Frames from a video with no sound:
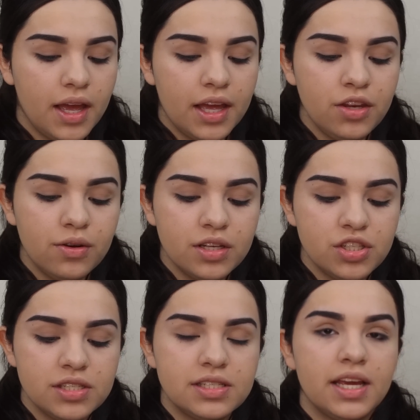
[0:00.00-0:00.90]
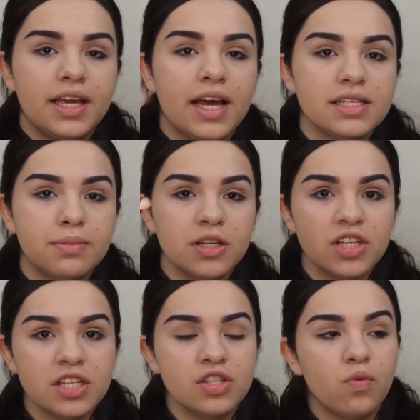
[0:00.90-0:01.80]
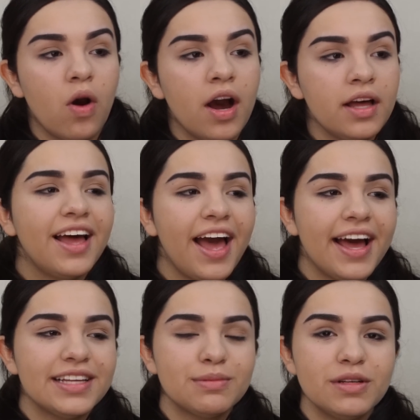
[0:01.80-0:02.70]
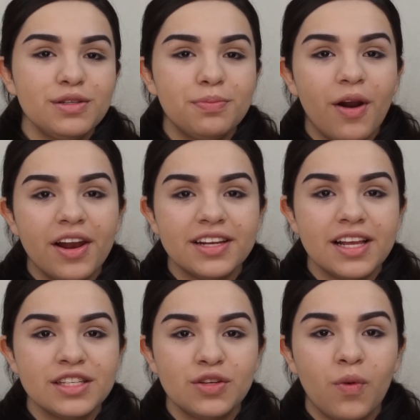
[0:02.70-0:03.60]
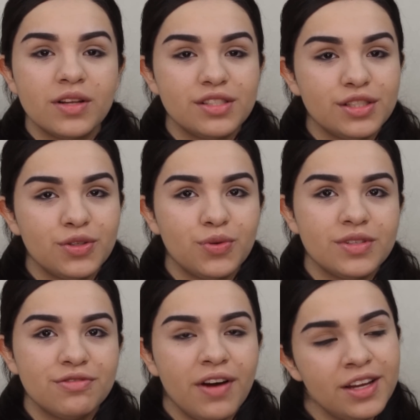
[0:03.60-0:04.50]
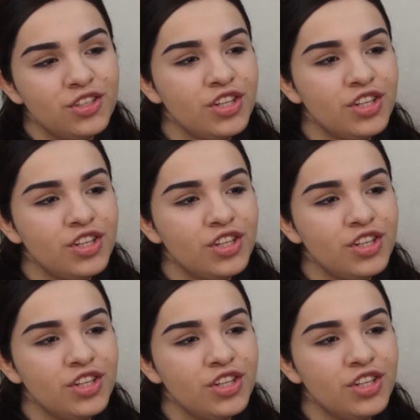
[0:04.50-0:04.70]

And you can just take as much as you want, as much product as you want to define your